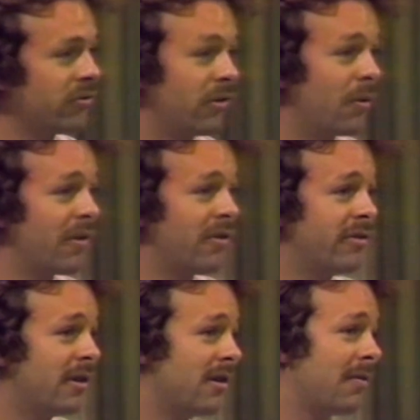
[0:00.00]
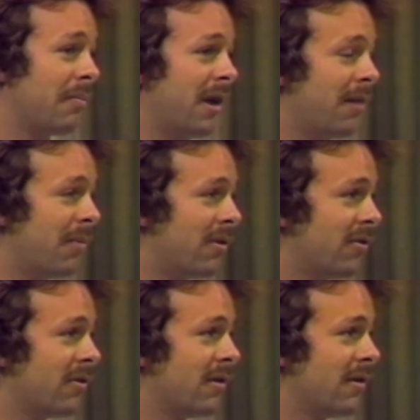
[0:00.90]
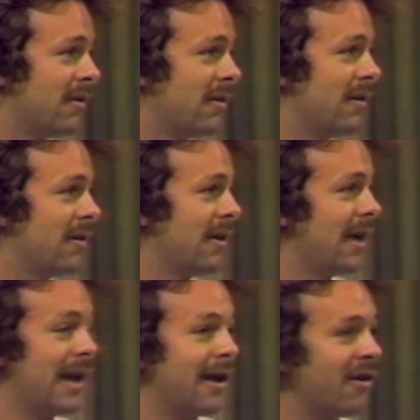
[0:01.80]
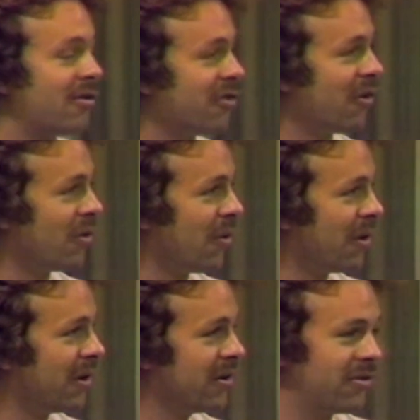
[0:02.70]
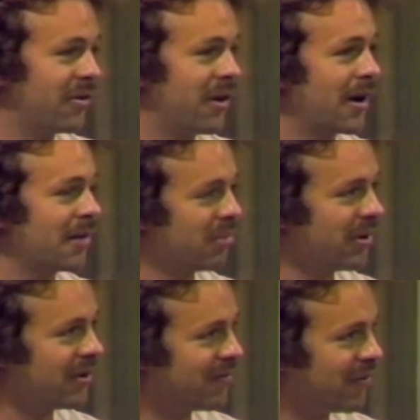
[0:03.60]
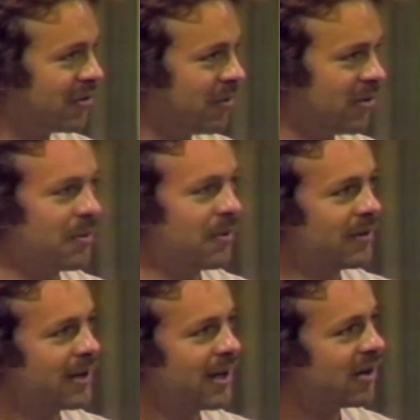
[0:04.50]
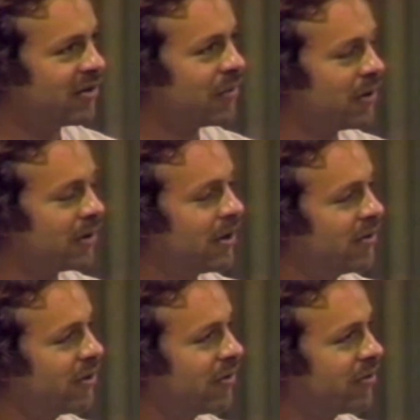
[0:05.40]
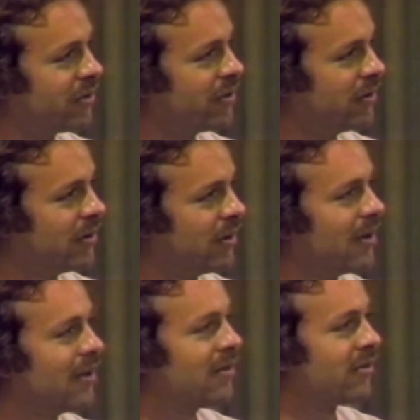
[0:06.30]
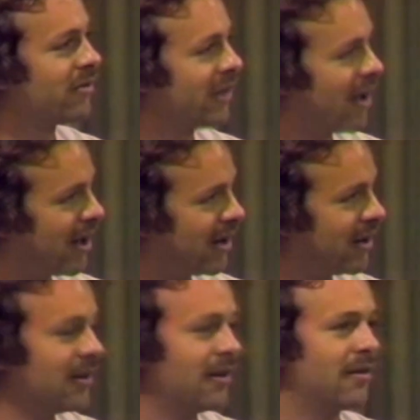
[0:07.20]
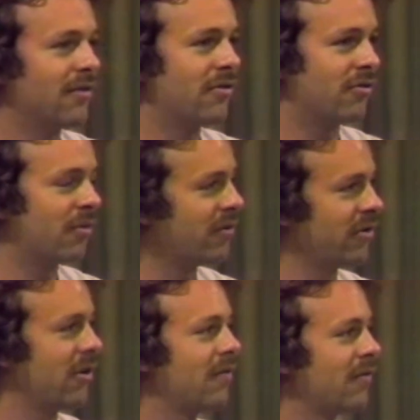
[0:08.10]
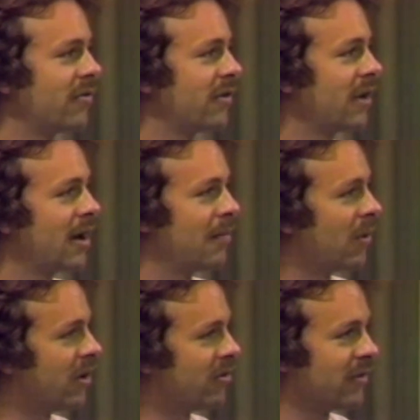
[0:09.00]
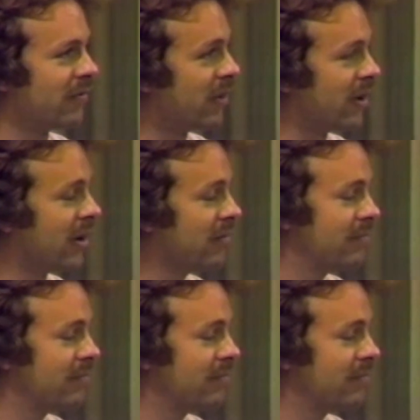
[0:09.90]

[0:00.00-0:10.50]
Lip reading: So when they see it in the papers, and editors don't know what it is, so they're not going to print it in the first place, but occasionally when it does go through, society just writes it off as an aberration, a very,